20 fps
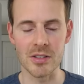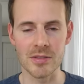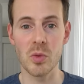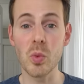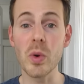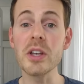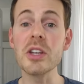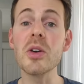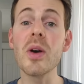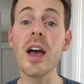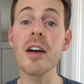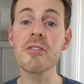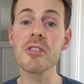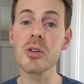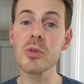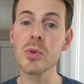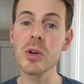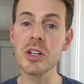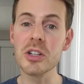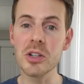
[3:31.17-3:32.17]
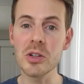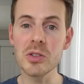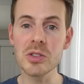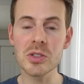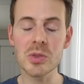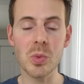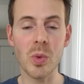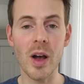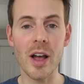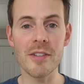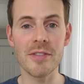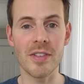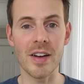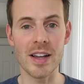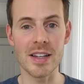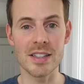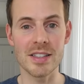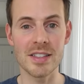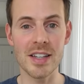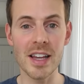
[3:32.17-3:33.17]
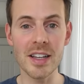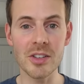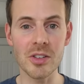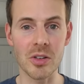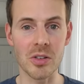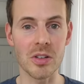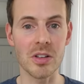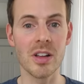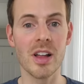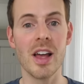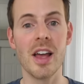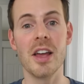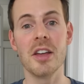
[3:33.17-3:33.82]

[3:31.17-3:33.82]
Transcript: When you have a reduced Wi Fi signal,